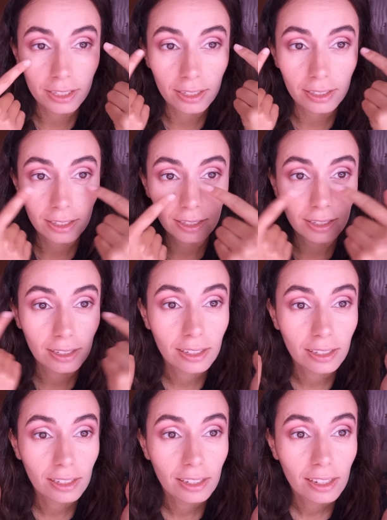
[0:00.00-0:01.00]
I did
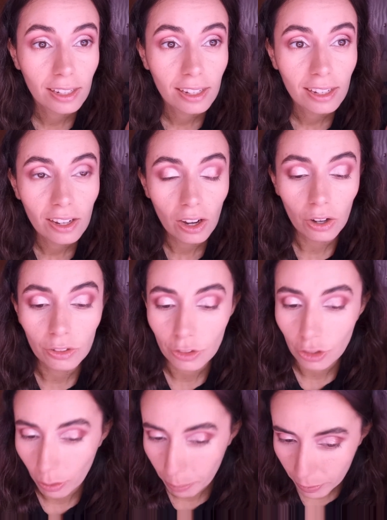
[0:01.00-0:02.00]
on
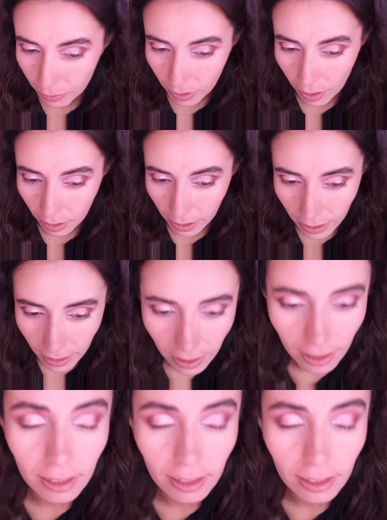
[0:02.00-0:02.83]
top of the lid.